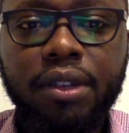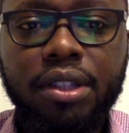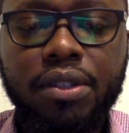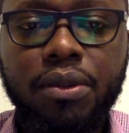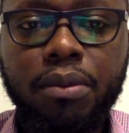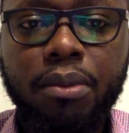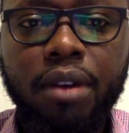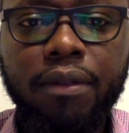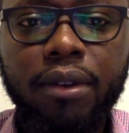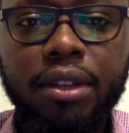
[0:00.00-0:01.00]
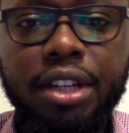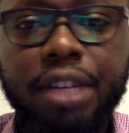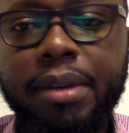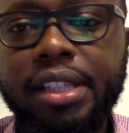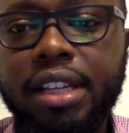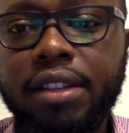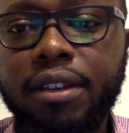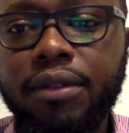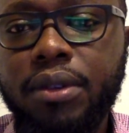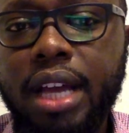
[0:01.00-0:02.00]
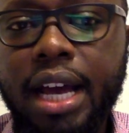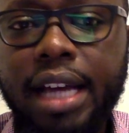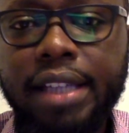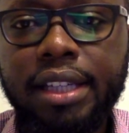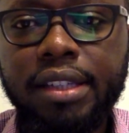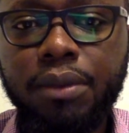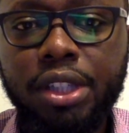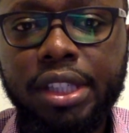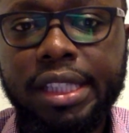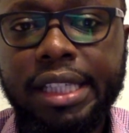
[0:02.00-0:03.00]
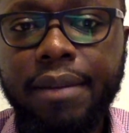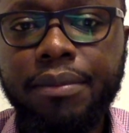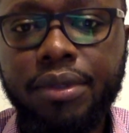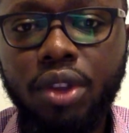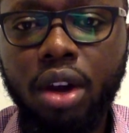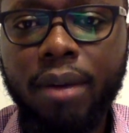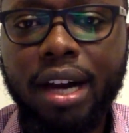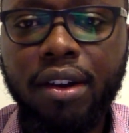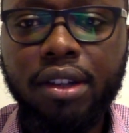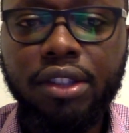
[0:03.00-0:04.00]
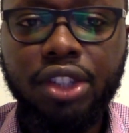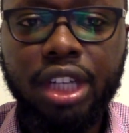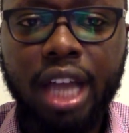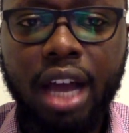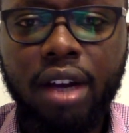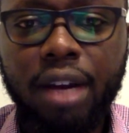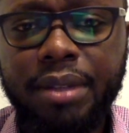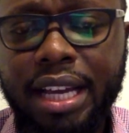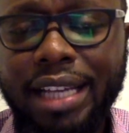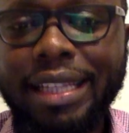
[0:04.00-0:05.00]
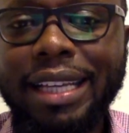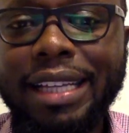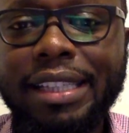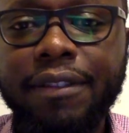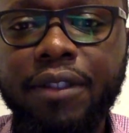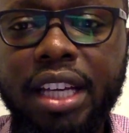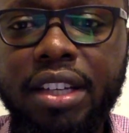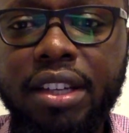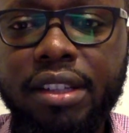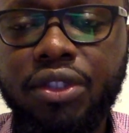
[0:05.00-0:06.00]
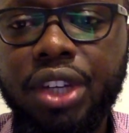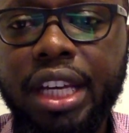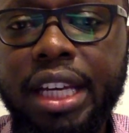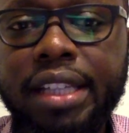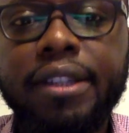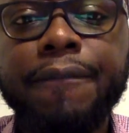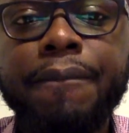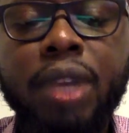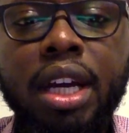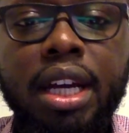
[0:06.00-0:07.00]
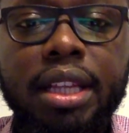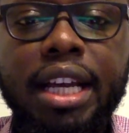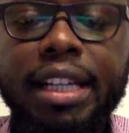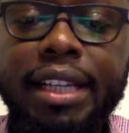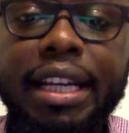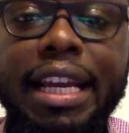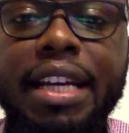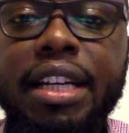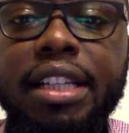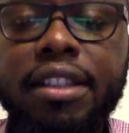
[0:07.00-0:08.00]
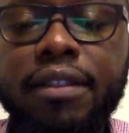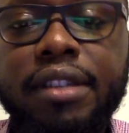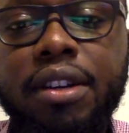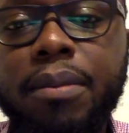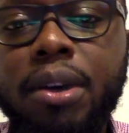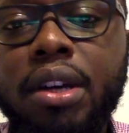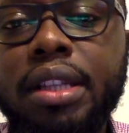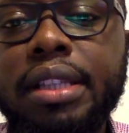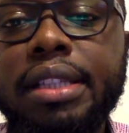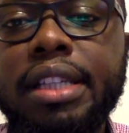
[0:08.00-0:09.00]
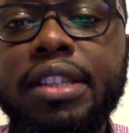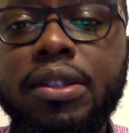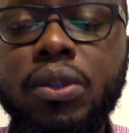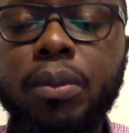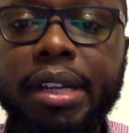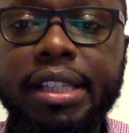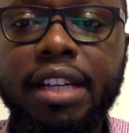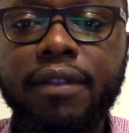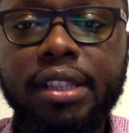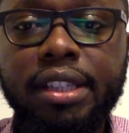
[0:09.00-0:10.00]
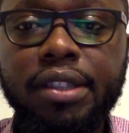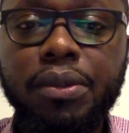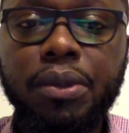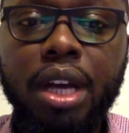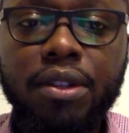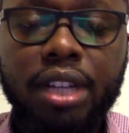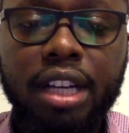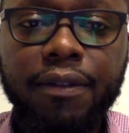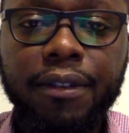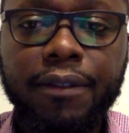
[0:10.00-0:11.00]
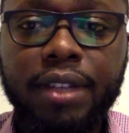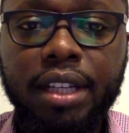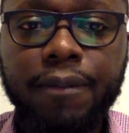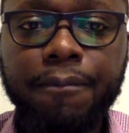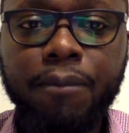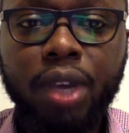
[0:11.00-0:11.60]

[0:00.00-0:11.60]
42.43% of total assets, which seems normal considering how capital intensive the industry is. There is an increase of 0.62% versus 2015.